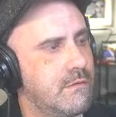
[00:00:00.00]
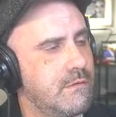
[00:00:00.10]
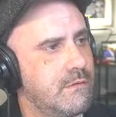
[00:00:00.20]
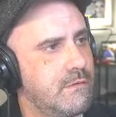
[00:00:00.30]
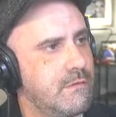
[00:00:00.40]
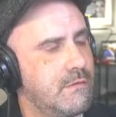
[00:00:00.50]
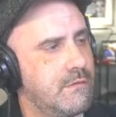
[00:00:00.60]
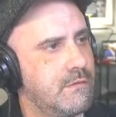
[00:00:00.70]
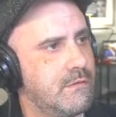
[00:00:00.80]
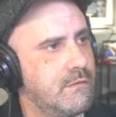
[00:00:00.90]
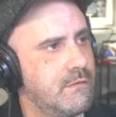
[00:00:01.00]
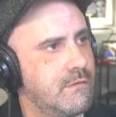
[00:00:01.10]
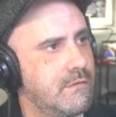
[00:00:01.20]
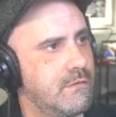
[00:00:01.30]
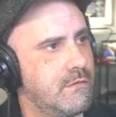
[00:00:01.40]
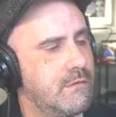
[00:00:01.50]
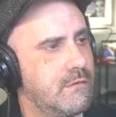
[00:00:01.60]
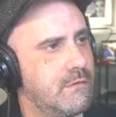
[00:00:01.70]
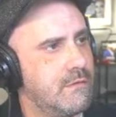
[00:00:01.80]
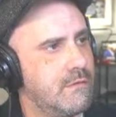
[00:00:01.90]

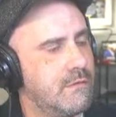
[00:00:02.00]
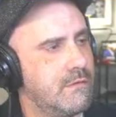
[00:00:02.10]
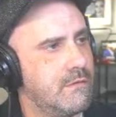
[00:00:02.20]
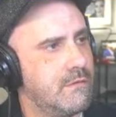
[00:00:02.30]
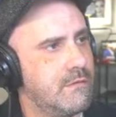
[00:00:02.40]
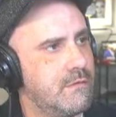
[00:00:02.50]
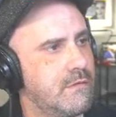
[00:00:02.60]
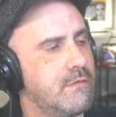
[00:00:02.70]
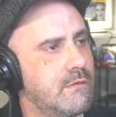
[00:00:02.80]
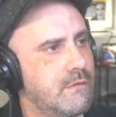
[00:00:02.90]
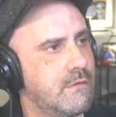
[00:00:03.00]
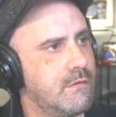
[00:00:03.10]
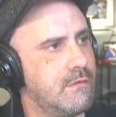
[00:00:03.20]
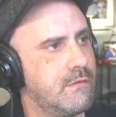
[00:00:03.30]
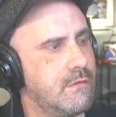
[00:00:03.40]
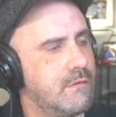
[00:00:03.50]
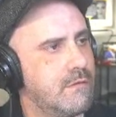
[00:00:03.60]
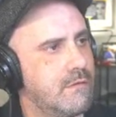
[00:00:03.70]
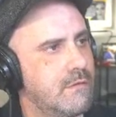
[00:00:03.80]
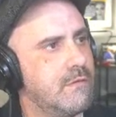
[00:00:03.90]

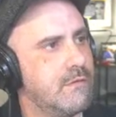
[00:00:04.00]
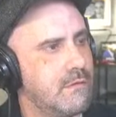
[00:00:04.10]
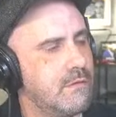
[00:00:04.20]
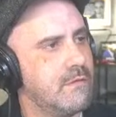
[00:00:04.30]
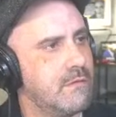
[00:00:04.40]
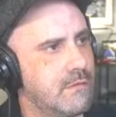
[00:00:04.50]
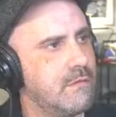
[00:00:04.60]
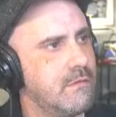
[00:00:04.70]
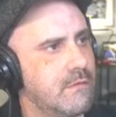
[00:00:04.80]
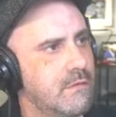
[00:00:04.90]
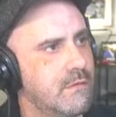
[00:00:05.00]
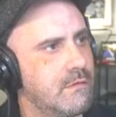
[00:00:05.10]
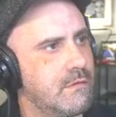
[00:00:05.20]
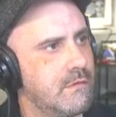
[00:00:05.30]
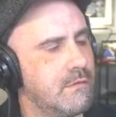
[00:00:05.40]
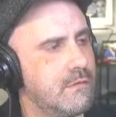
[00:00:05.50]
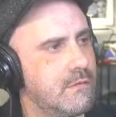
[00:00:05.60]
(silent)